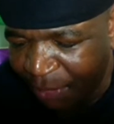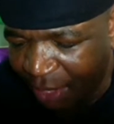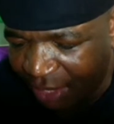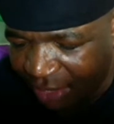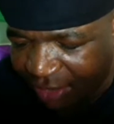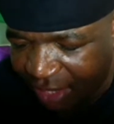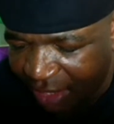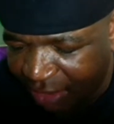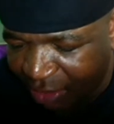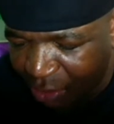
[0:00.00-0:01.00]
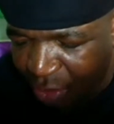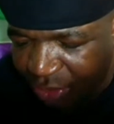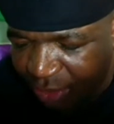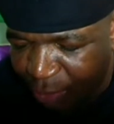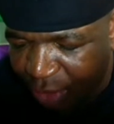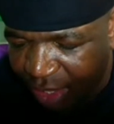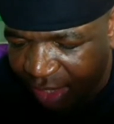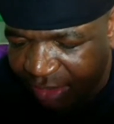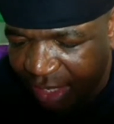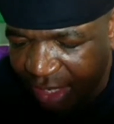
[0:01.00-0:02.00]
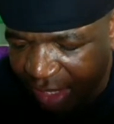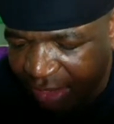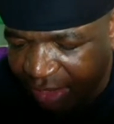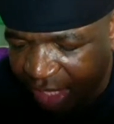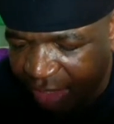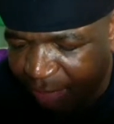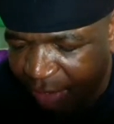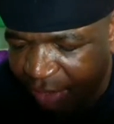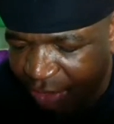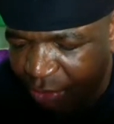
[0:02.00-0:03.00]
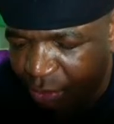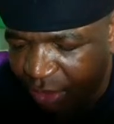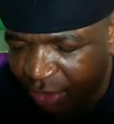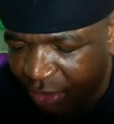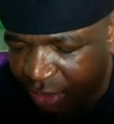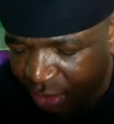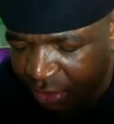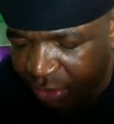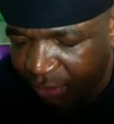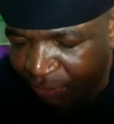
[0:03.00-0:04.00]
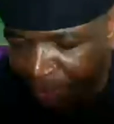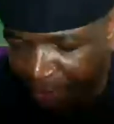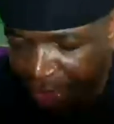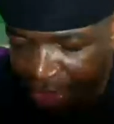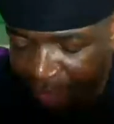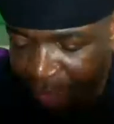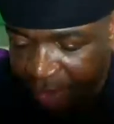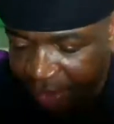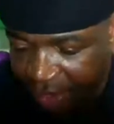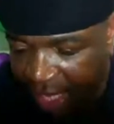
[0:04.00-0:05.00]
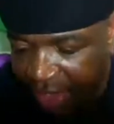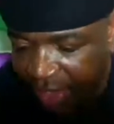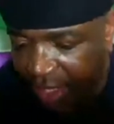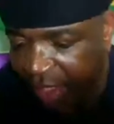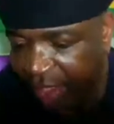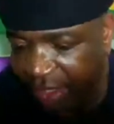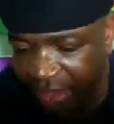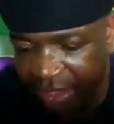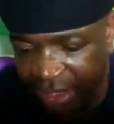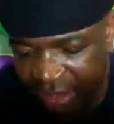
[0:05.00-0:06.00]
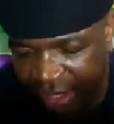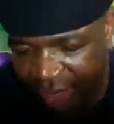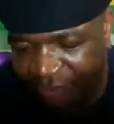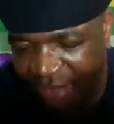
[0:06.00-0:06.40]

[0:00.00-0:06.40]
yes, there is no democracy in Chad, but he was good in keeping Chad and the region safe.